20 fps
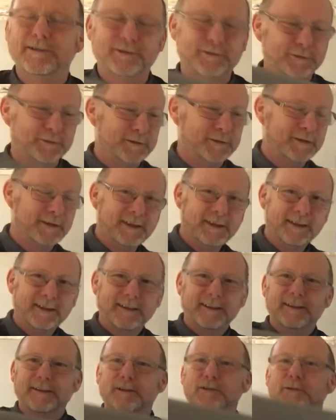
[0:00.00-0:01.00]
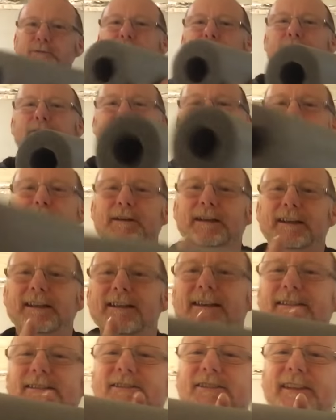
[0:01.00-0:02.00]
store. So what I'm going to do, I'm going to
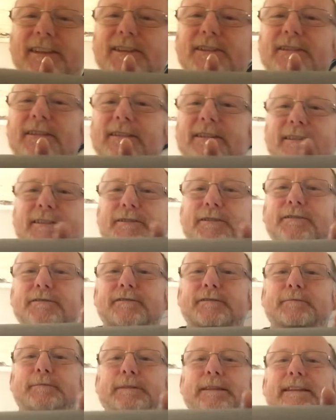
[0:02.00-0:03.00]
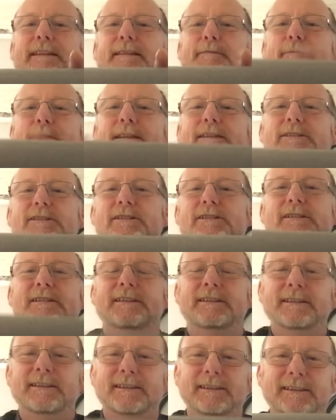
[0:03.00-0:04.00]
cut a section of this off about that much,
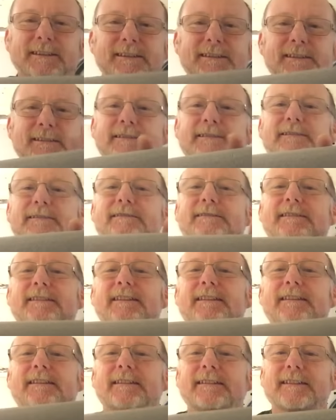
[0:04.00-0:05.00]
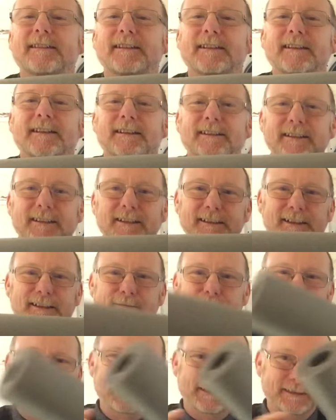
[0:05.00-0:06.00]
like that, and then
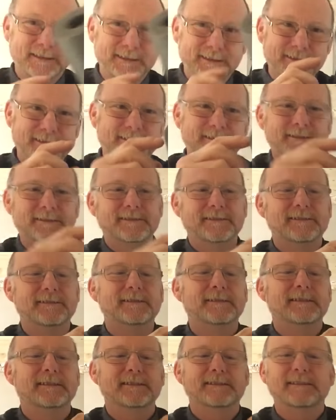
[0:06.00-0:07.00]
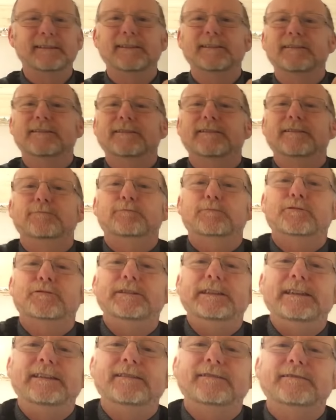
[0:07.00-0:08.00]
I'm going to, it's like a
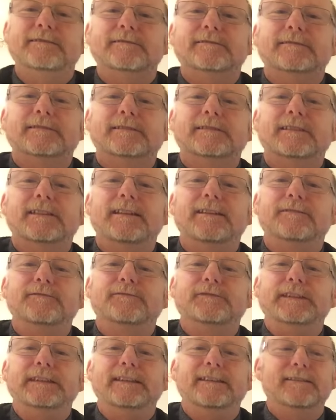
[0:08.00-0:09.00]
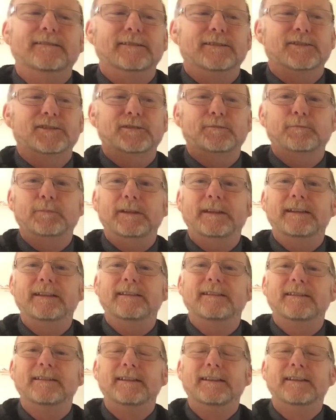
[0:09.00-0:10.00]
pre-cut thing there, I'm going to split
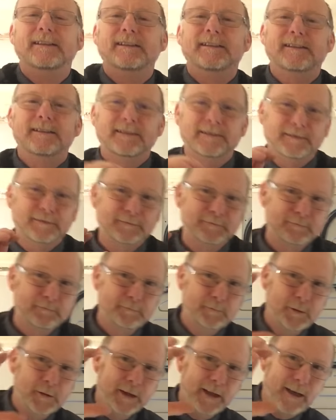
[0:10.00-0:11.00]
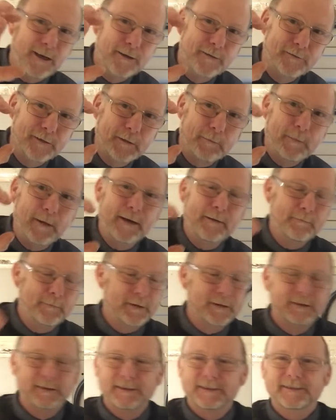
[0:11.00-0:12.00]
it, put it over the pump,
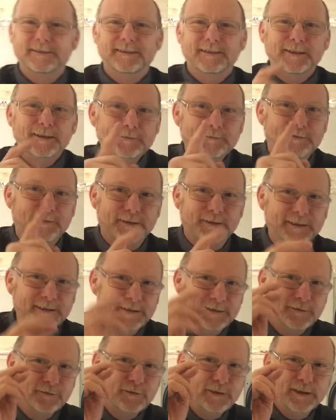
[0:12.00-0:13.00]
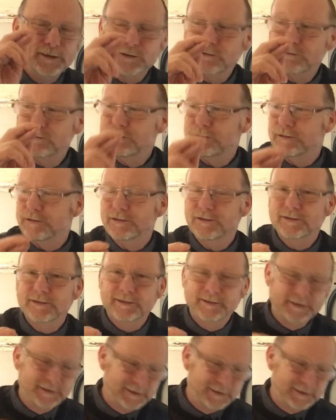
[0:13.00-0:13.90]
hopefully, fingers crossed,